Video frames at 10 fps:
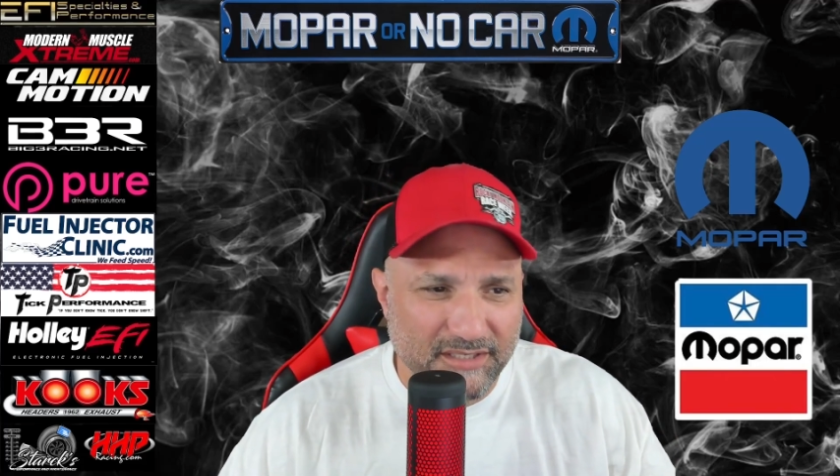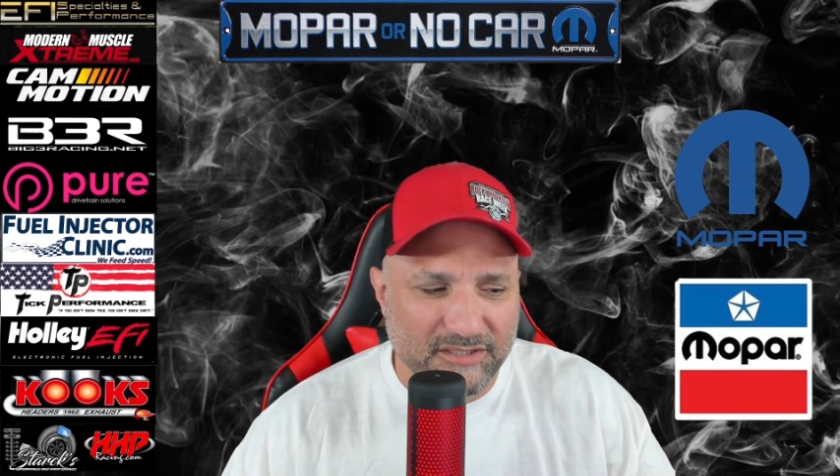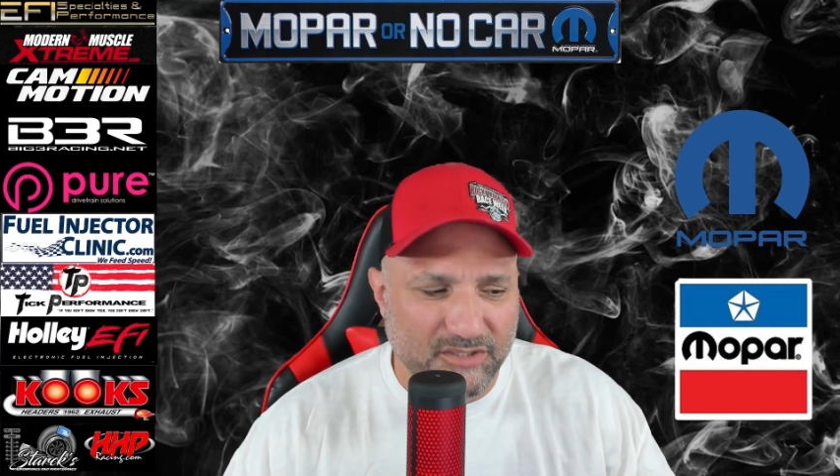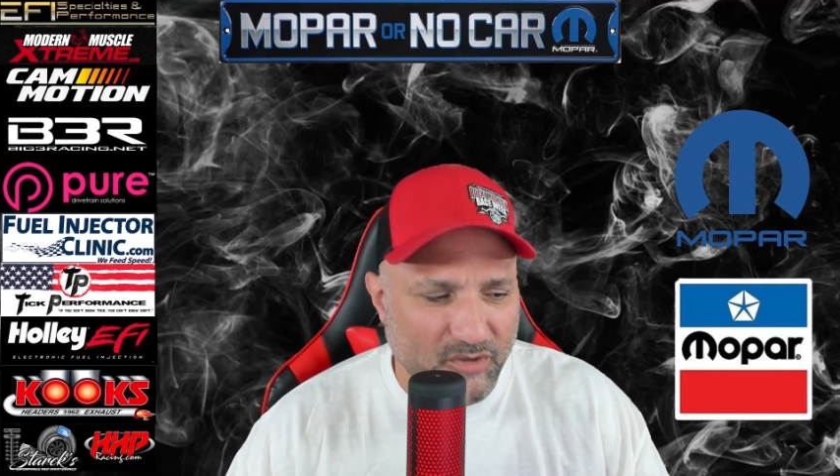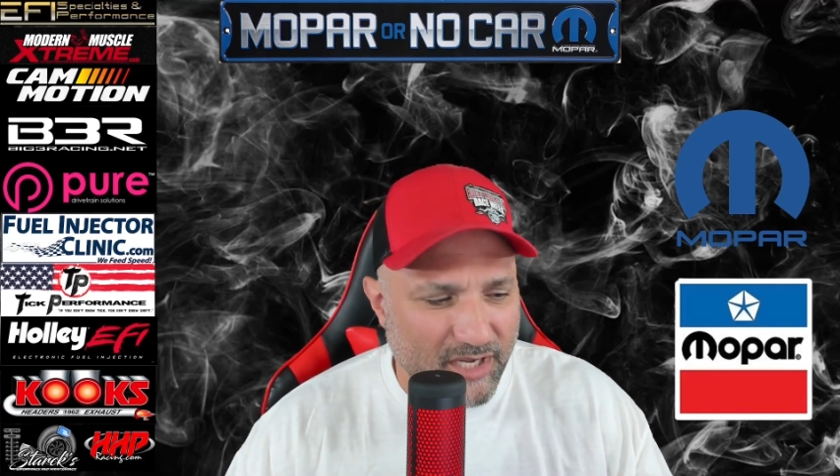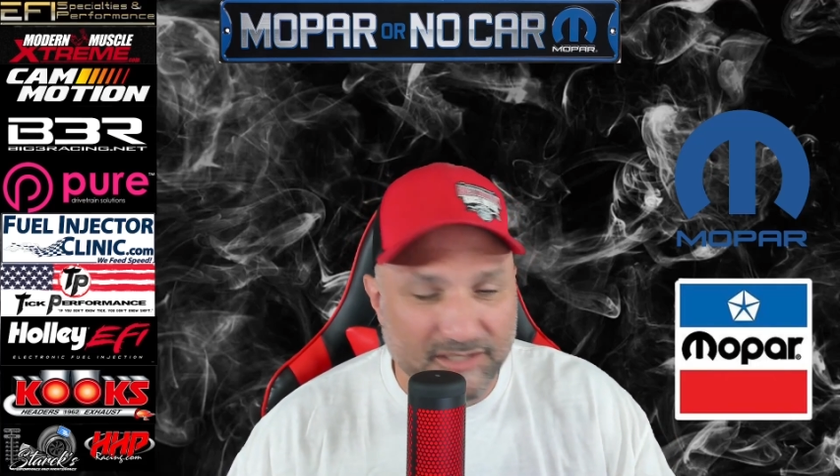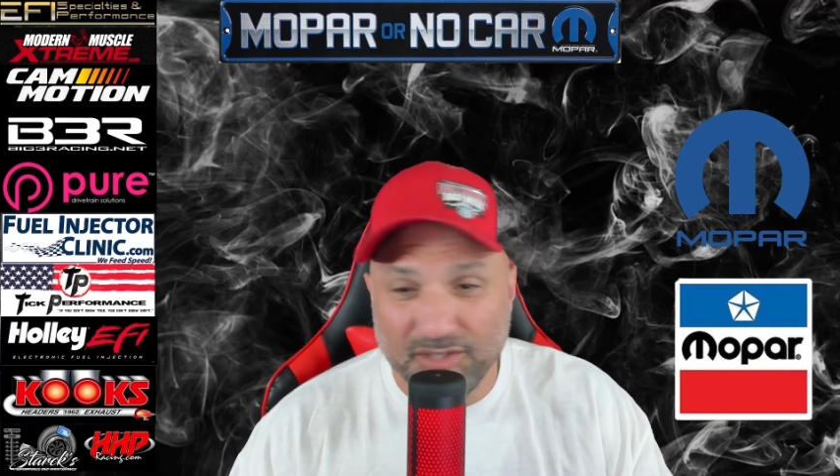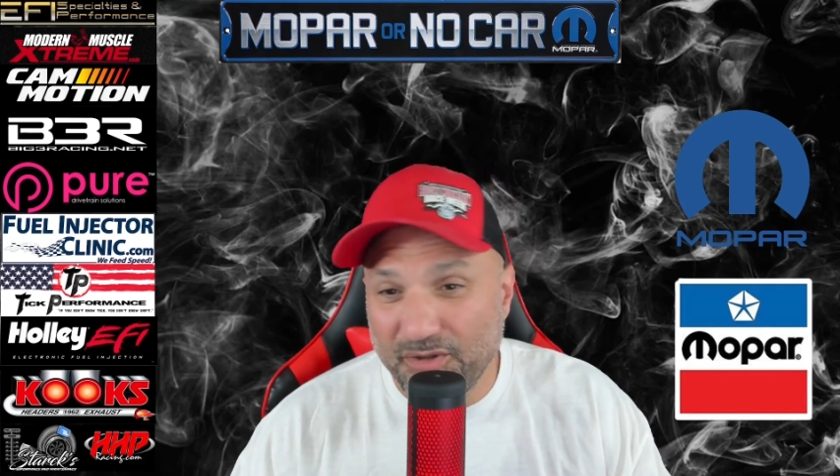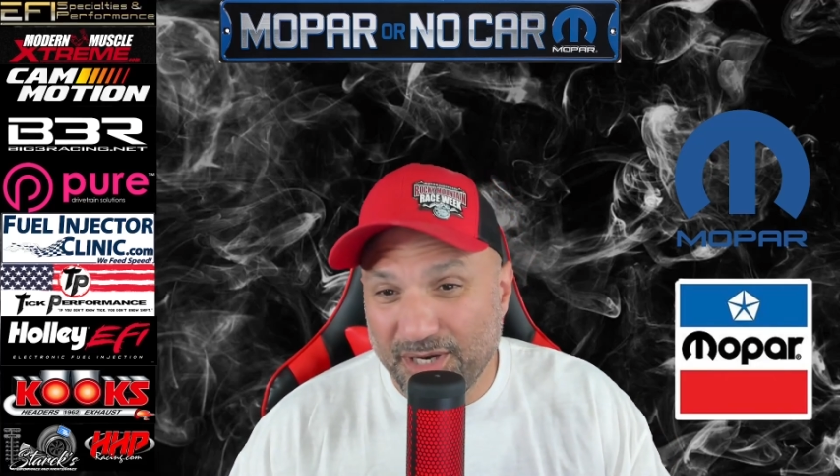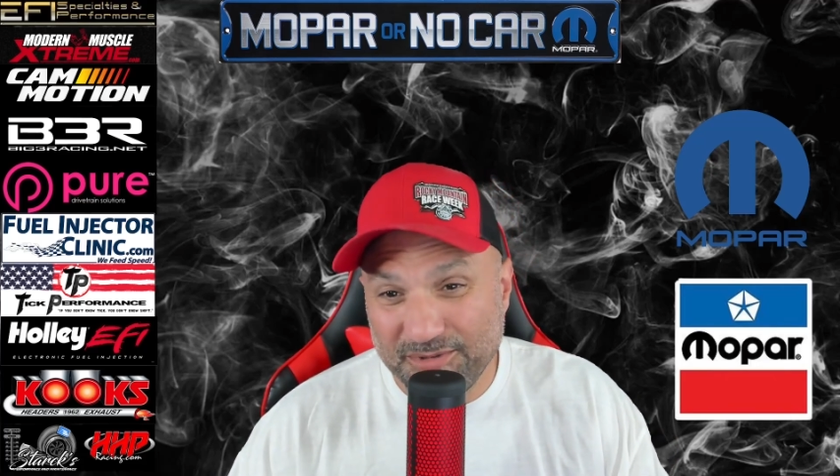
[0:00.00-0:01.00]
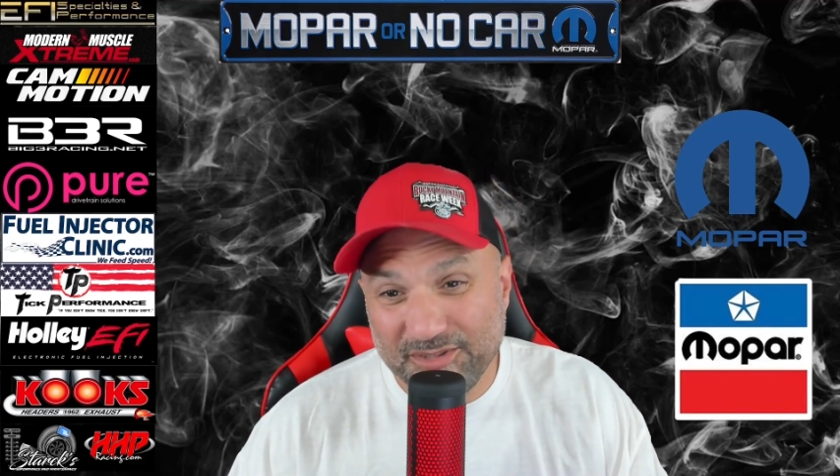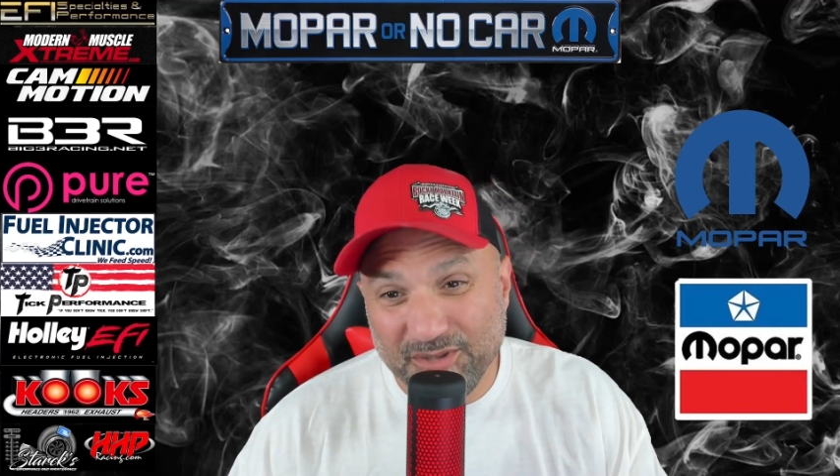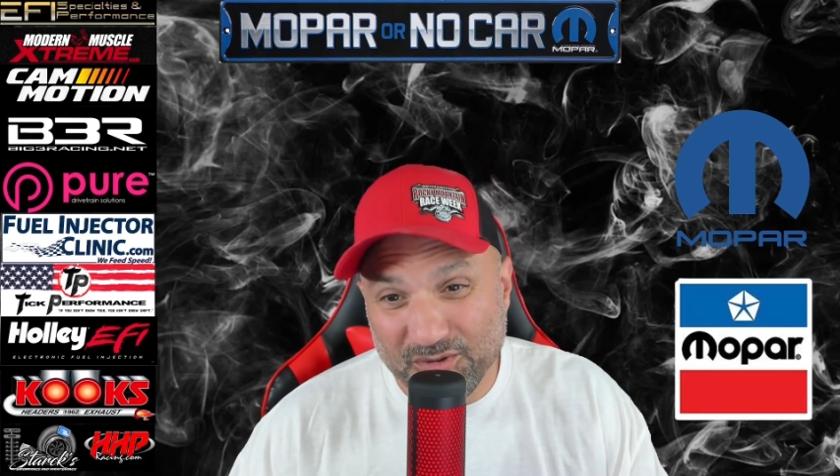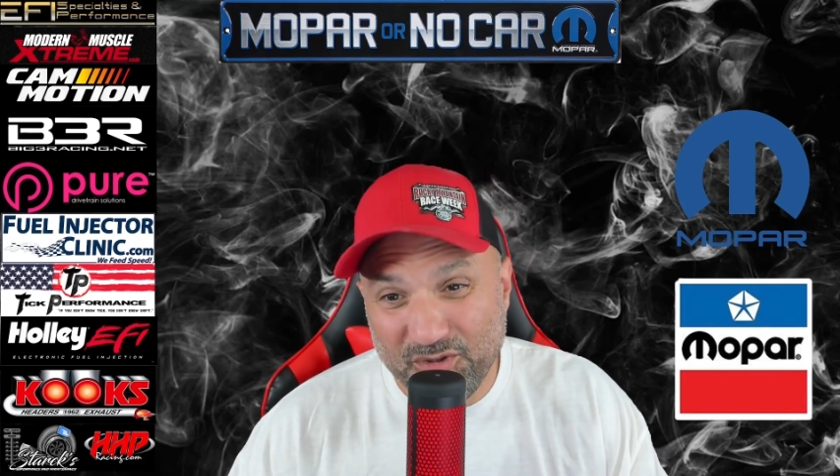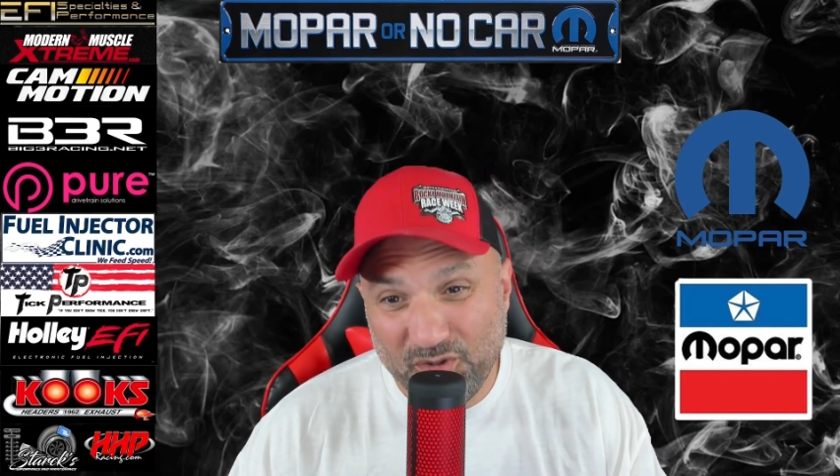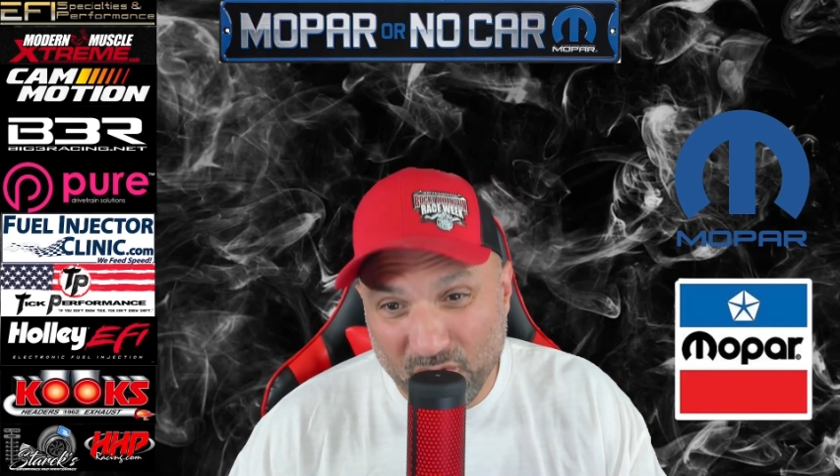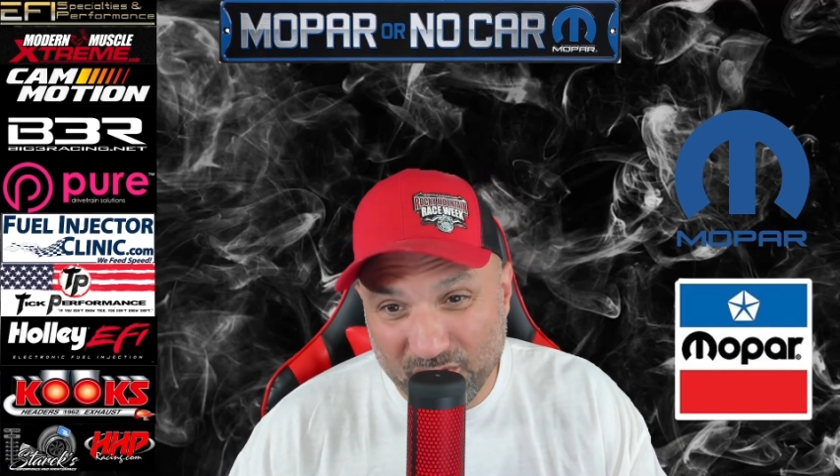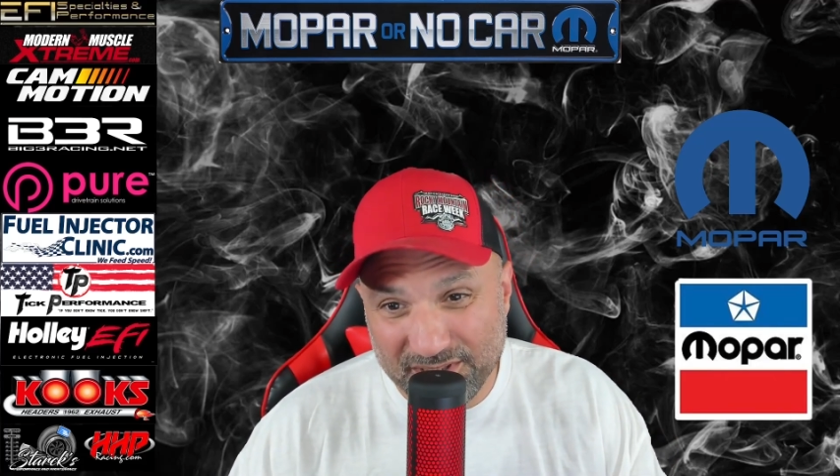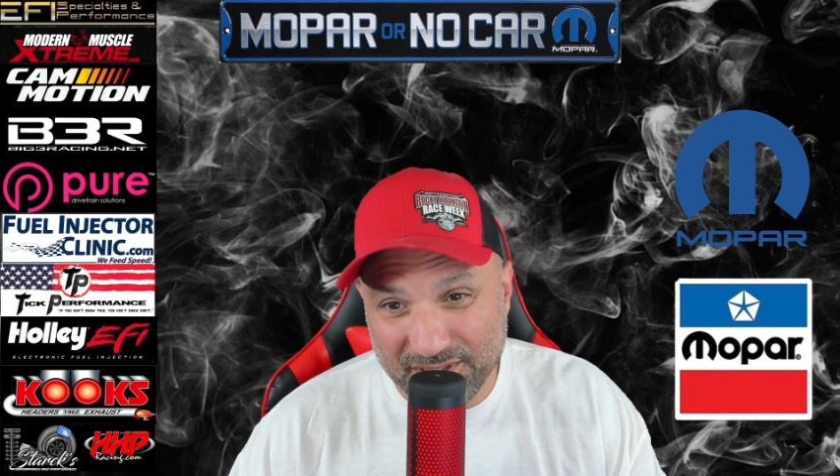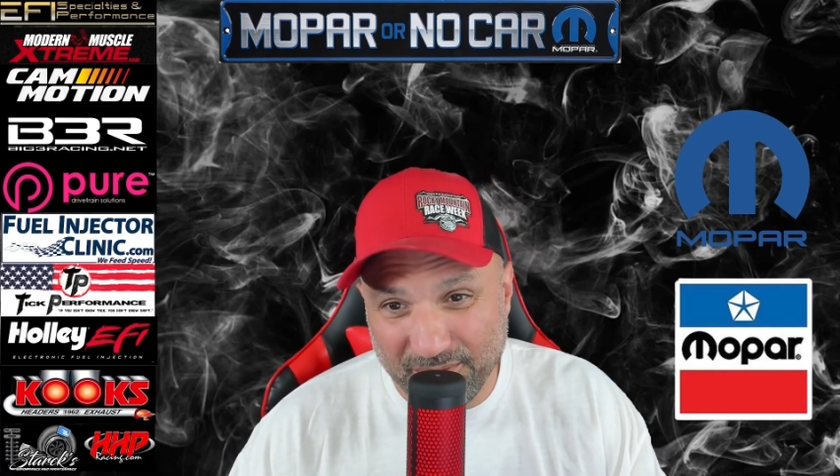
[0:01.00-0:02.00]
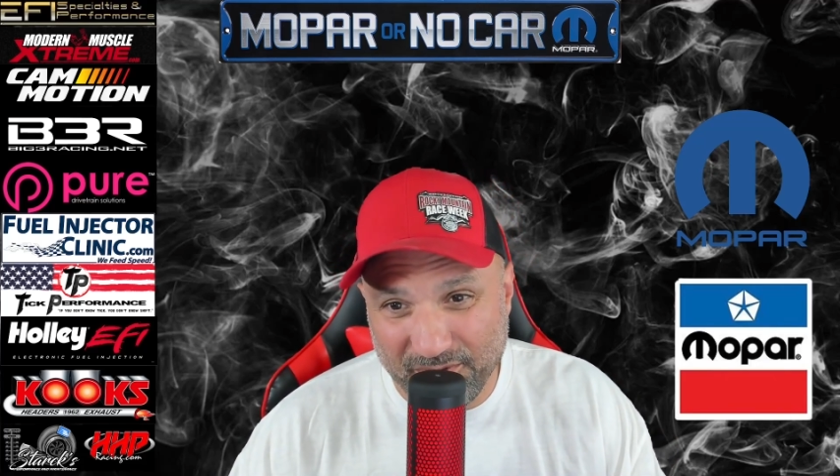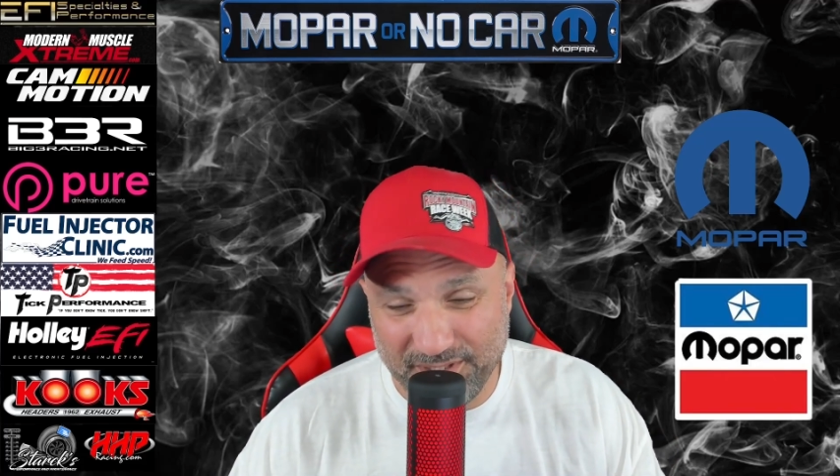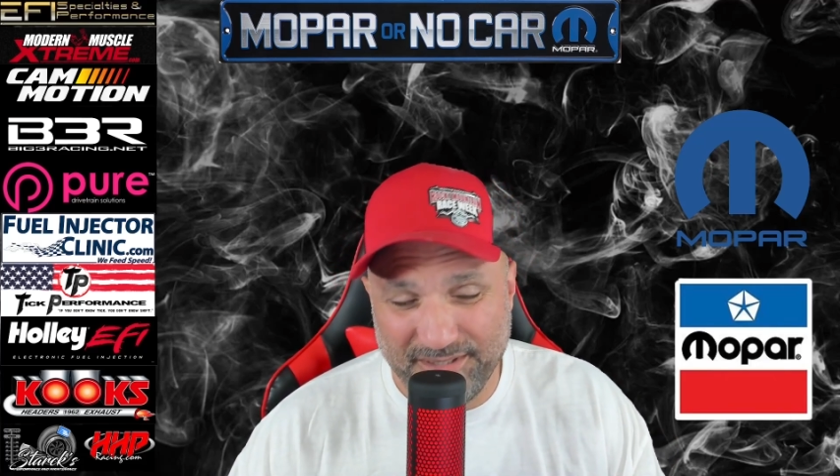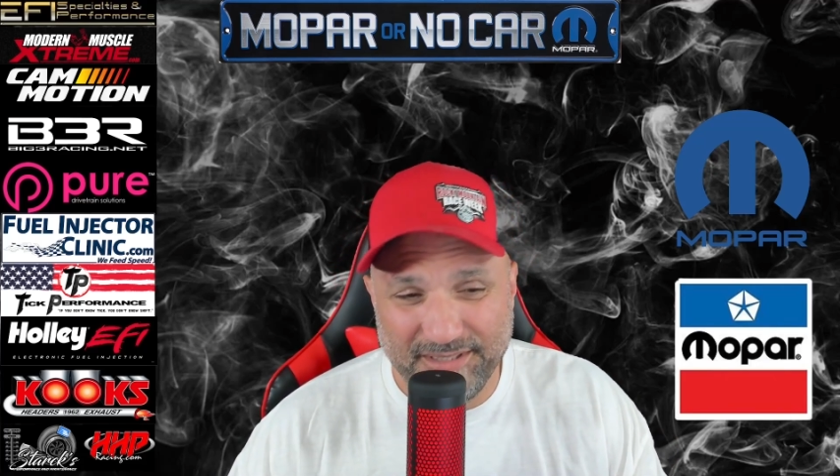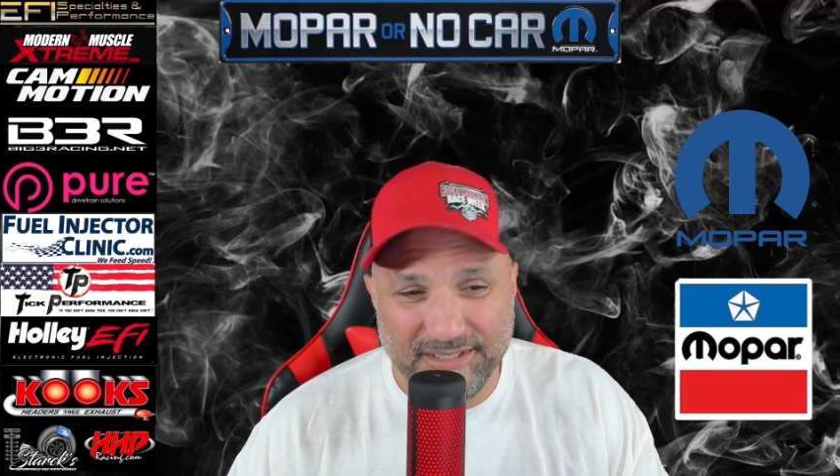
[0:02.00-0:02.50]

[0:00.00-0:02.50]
so you guys know that I'm still doing something.